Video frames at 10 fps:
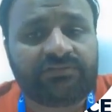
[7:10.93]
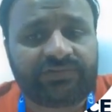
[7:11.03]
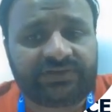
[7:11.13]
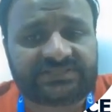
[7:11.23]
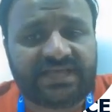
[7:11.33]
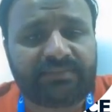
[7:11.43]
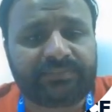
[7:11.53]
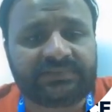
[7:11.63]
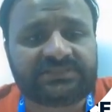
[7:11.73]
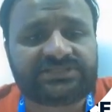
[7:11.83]
For
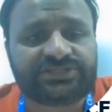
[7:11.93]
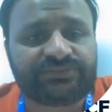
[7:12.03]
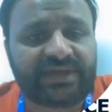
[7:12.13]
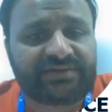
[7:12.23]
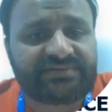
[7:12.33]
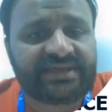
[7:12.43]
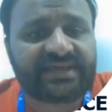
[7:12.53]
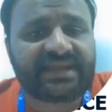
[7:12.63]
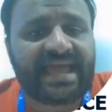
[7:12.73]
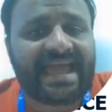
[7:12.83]
examples, you can take
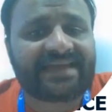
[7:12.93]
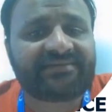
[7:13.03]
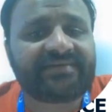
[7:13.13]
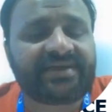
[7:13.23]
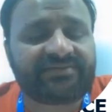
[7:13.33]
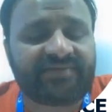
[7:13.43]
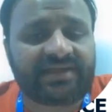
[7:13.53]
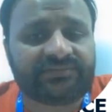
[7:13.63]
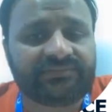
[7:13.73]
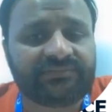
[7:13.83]
an aggregate
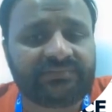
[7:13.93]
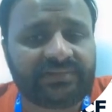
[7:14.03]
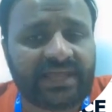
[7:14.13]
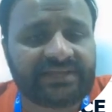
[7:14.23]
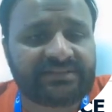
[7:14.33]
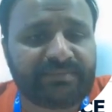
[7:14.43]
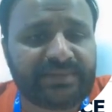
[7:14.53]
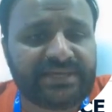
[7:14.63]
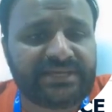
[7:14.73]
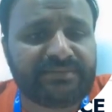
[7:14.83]
value like the
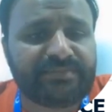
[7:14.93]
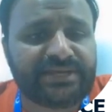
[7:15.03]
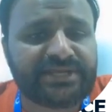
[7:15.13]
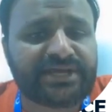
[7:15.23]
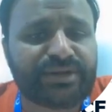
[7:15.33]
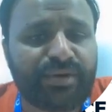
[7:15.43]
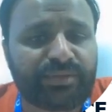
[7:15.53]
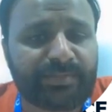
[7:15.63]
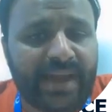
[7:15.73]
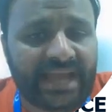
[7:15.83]
mean, median,
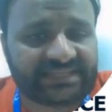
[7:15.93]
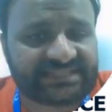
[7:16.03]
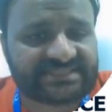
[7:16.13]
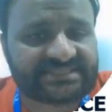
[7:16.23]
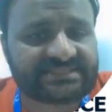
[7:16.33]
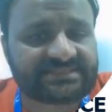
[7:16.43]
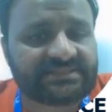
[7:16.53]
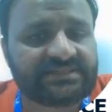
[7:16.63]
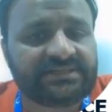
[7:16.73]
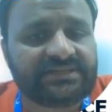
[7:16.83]
or max.
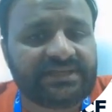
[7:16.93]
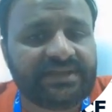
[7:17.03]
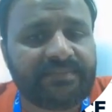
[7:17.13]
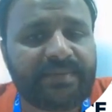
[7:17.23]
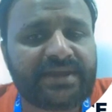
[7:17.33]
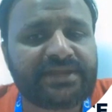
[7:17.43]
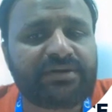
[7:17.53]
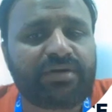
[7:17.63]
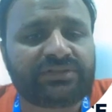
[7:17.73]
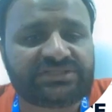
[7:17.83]

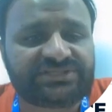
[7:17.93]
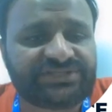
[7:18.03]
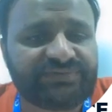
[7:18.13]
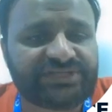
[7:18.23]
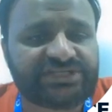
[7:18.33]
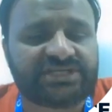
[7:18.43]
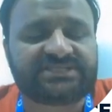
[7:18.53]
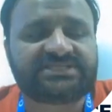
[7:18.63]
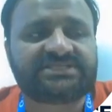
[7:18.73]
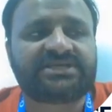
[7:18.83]
Depending on the
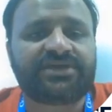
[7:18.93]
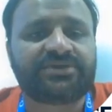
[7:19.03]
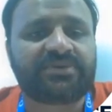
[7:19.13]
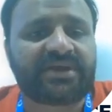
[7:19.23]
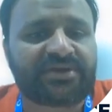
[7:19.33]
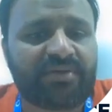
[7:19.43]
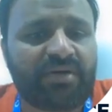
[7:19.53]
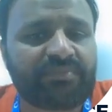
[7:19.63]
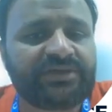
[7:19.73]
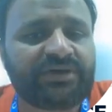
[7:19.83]
situations, you can
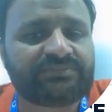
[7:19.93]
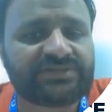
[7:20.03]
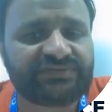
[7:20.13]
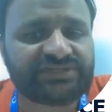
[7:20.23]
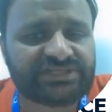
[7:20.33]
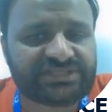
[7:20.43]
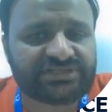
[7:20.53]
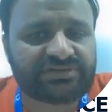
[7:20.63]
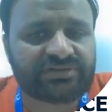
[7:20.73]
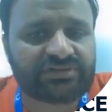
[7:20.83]
drop the observations